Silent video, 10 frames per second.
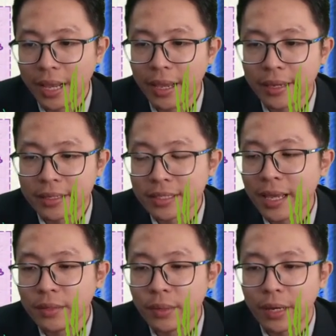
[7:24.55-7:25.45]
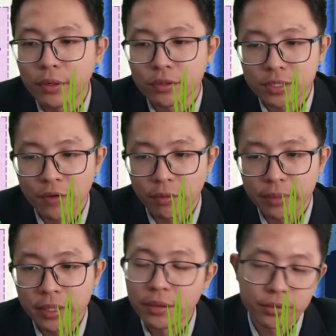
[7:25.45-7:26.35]
I can start anywhere. I want to start from
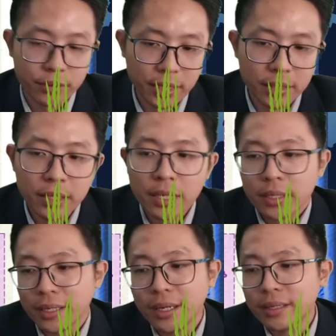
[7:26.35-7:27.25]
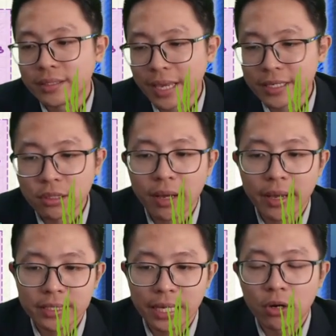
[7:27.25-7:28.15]
here also can. Yeah, it's as long
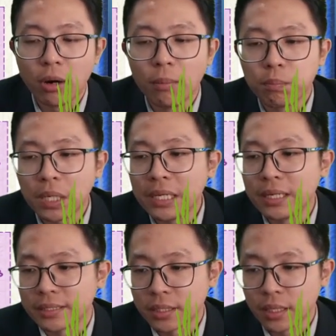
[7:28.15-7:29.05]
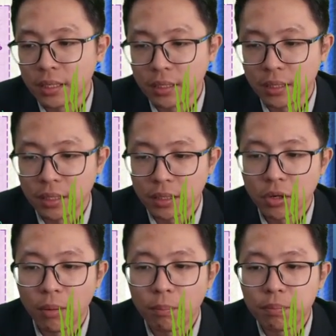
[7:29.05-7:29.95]
as I complete a
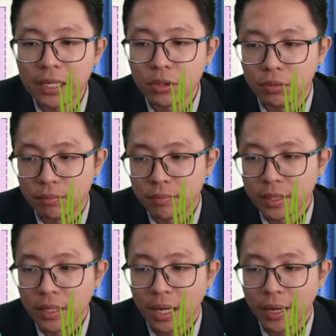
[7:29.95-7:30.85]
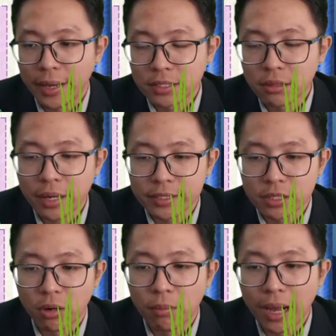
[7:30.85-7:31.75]
complete loop. As long as
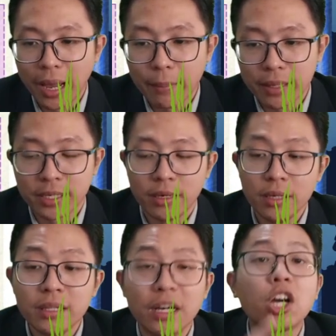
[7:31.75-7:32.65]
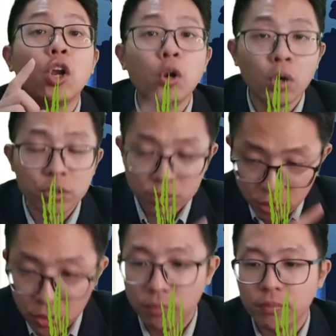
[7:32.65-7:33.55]
I must in a closed
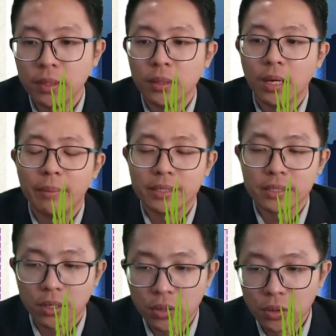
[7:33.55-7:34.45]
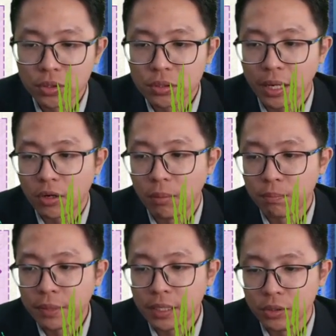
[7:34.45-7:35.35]
loop. I must have closed loop. I
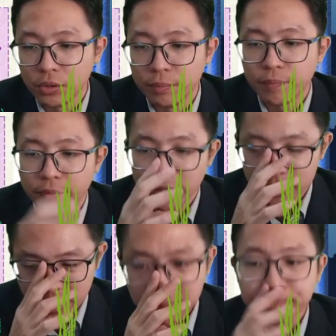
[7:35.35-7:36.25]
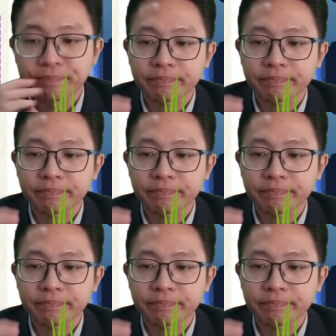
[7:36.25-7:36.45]
complete a loop. Understand?